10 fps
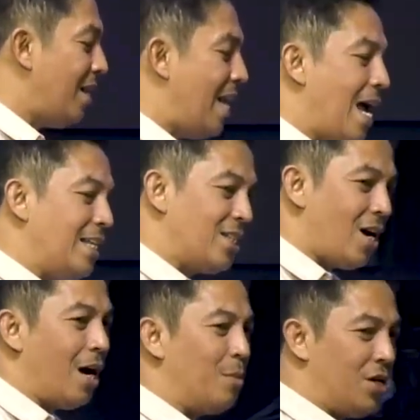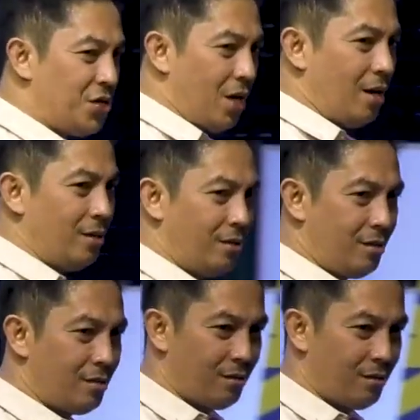And he had the time in his hands.